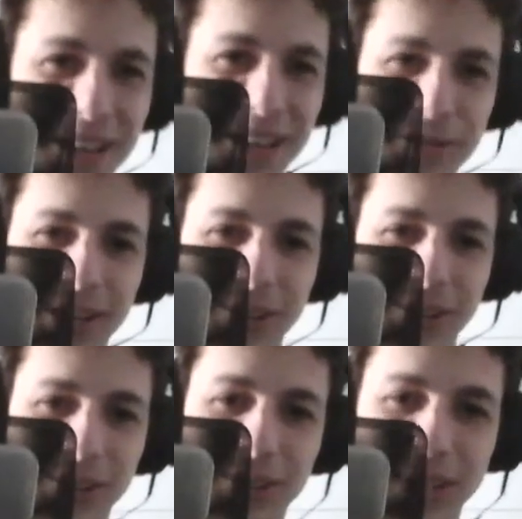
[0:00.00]

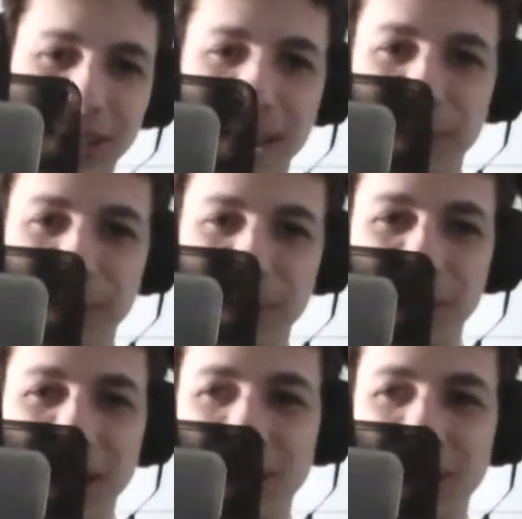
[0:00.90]
vest just happens to
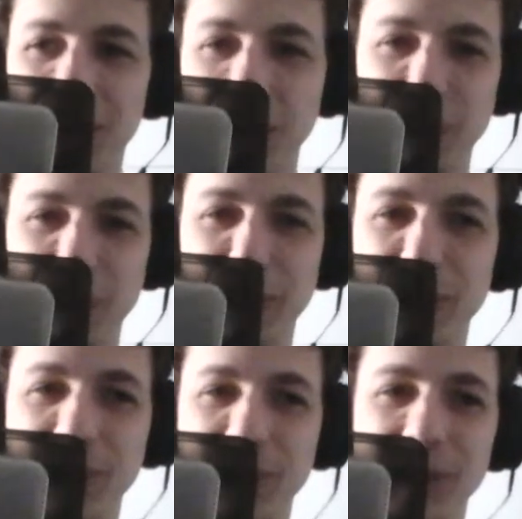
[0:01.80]
sound so
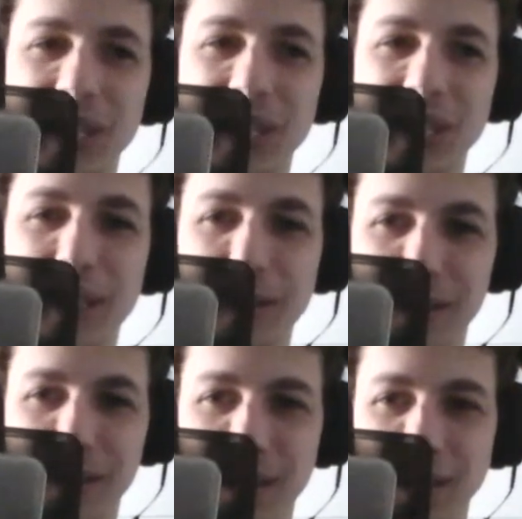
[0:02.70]
diverse. It's going to be all
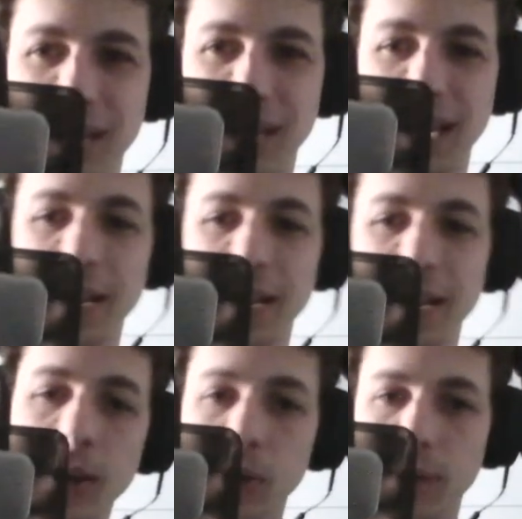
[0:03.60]
these things today.
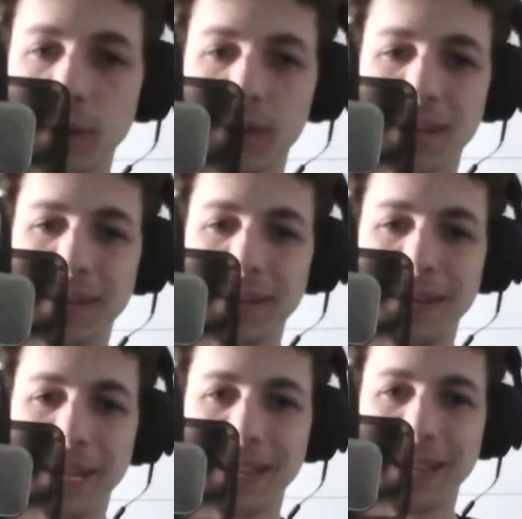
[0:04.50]
So I'm just going to be
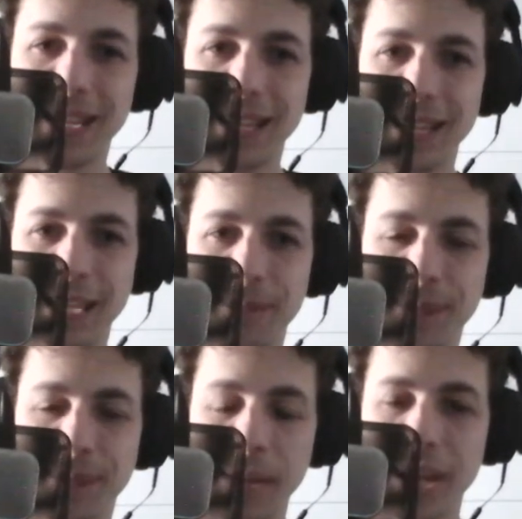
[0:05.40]
like lightly
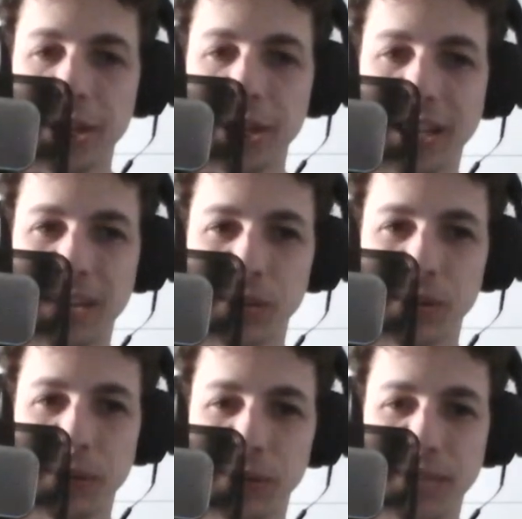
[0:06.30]
imagining that I'm
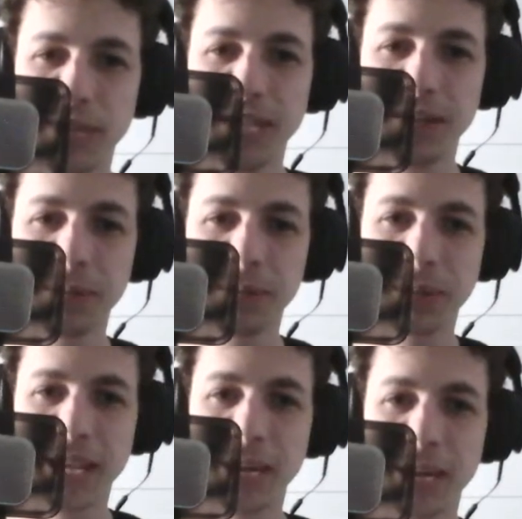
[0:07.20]
someone's feet
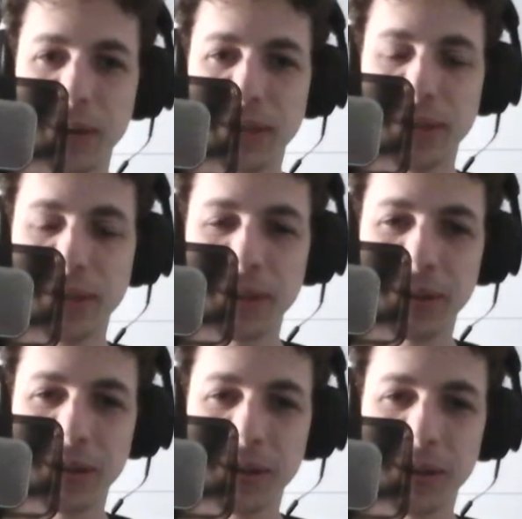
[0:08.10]
playing with
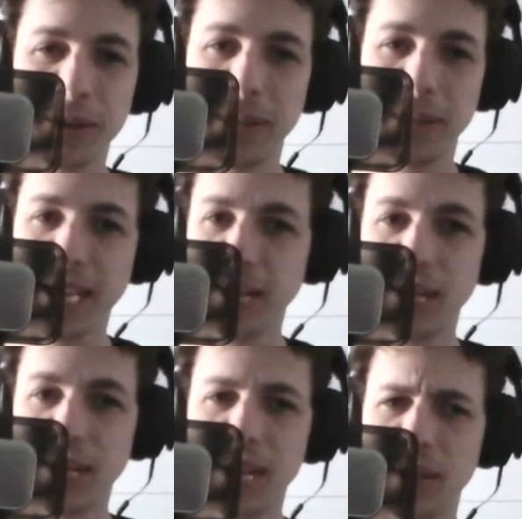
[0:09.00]
the blankets
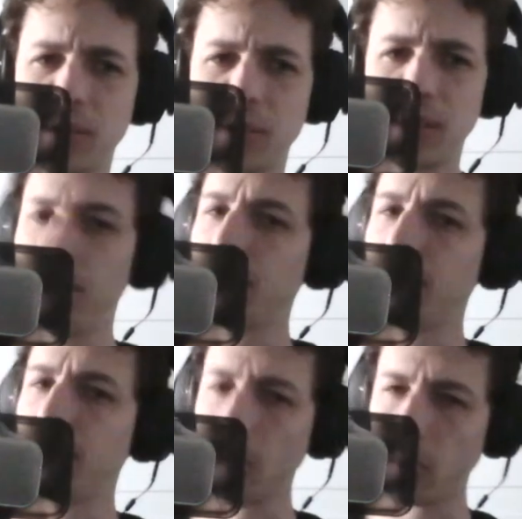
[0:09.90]
as they receive
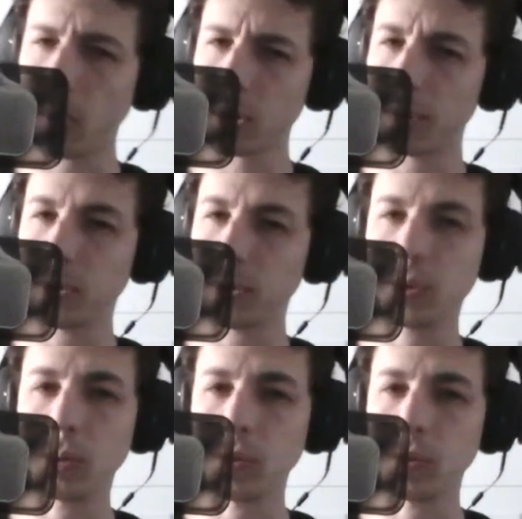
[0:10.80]
horrible
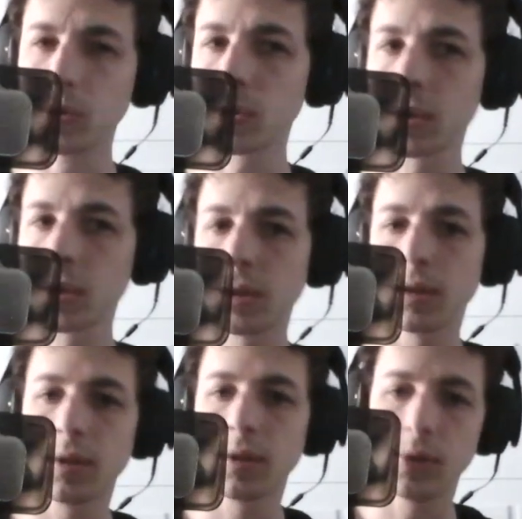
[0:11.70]
news.
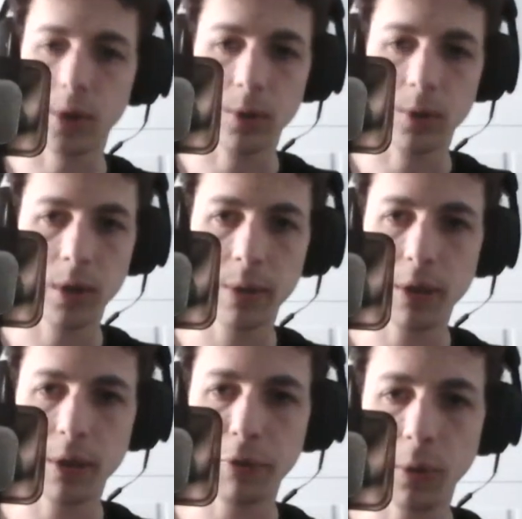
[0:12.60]
So here we
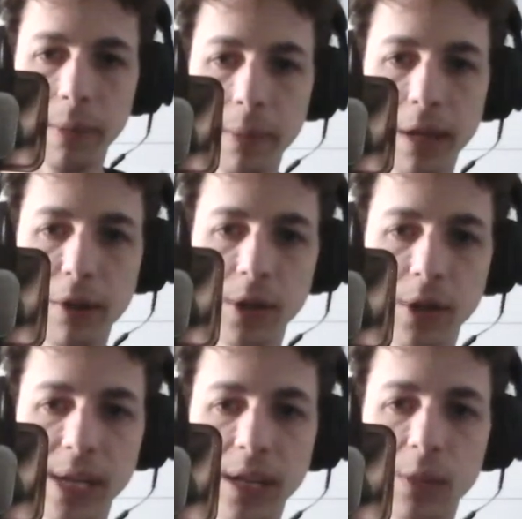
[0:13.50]
go for 1 minute, 30
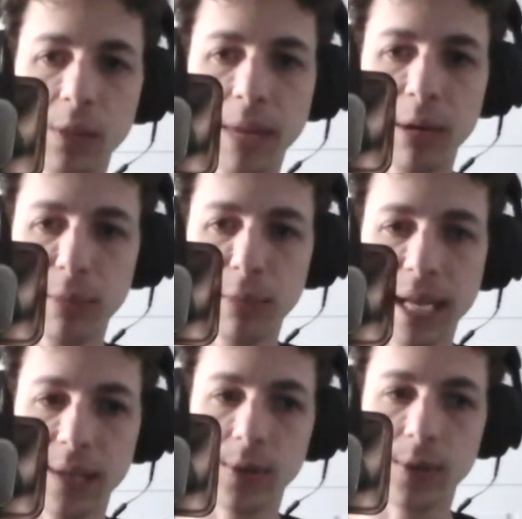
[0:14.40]
seconds, playing with
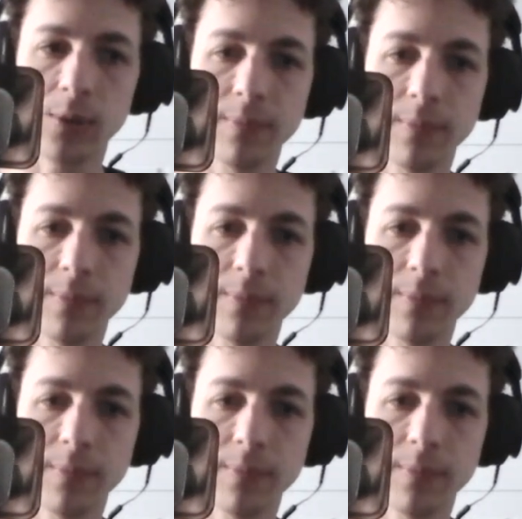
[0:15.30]
blankets.